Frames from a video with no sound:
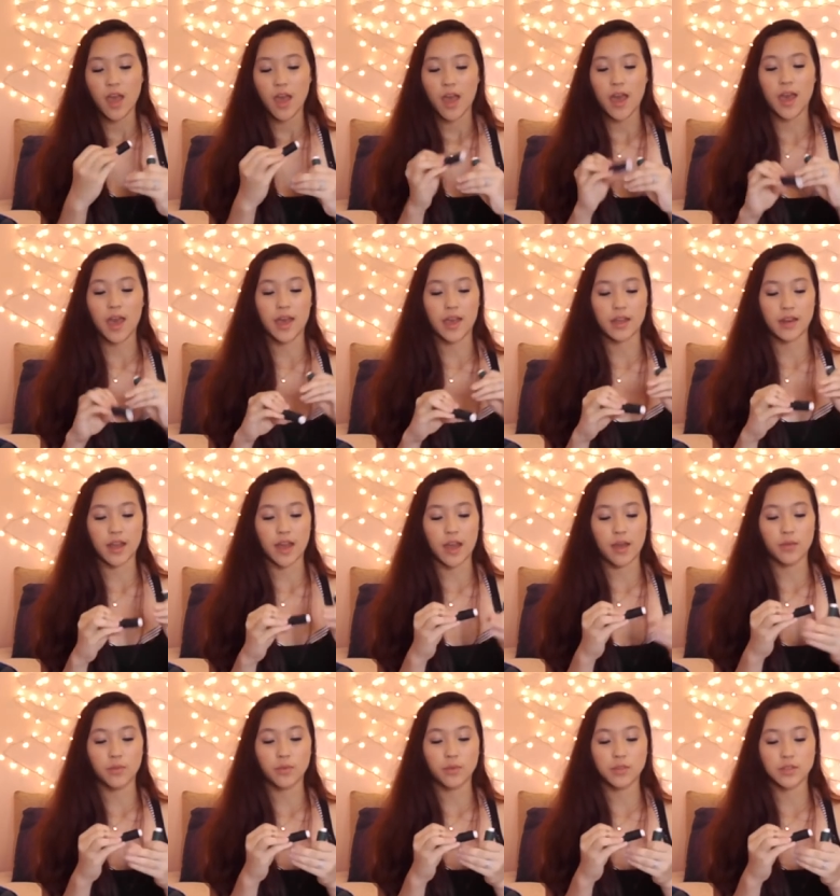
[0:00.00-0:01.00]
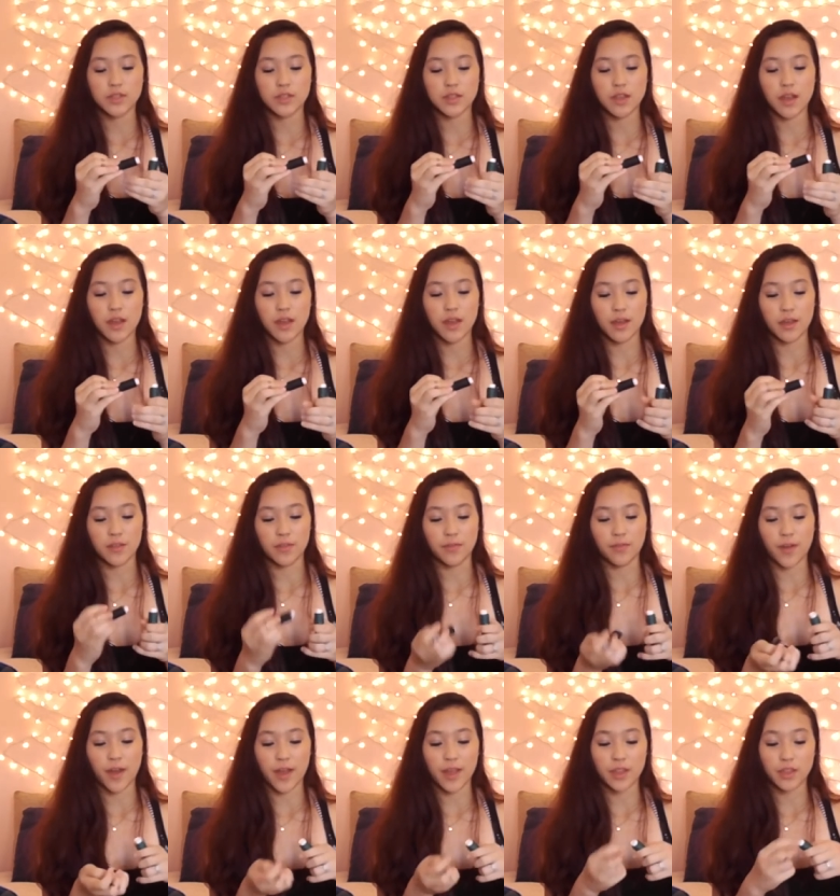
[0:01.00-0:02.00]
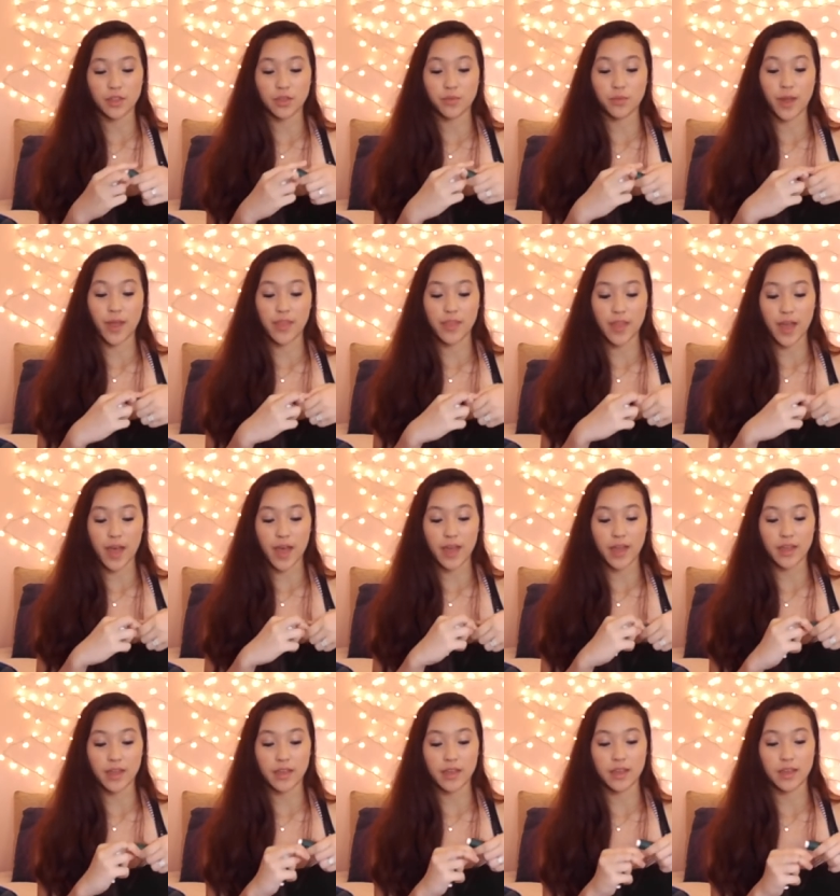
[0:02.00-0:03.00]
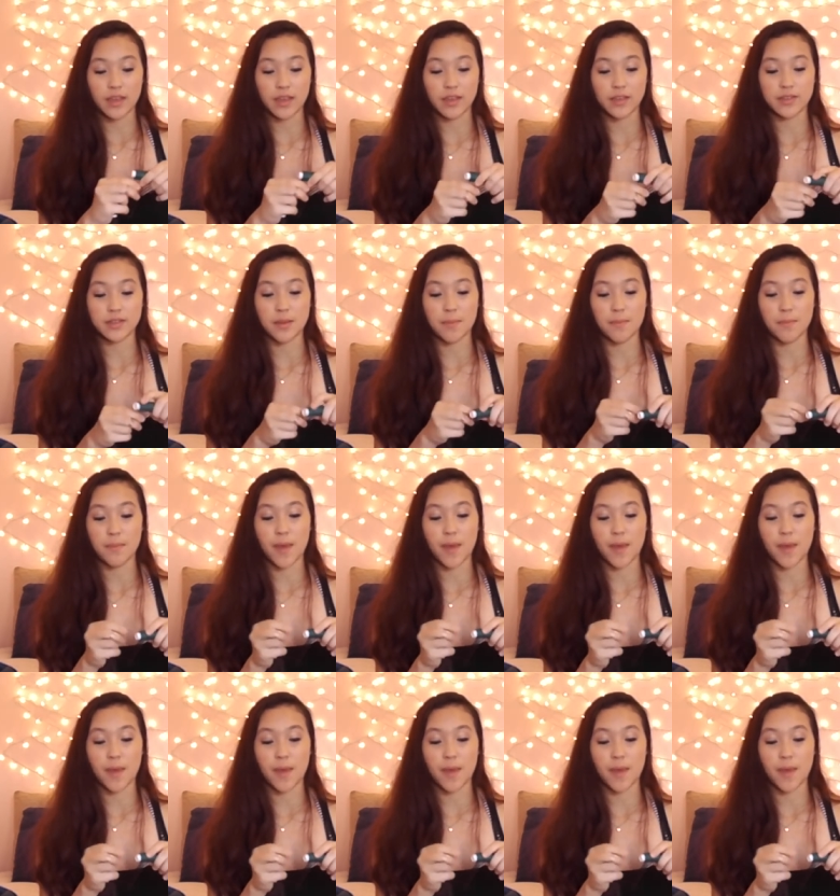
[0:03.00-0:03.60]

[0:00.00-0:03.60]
and I will uh, find thread that is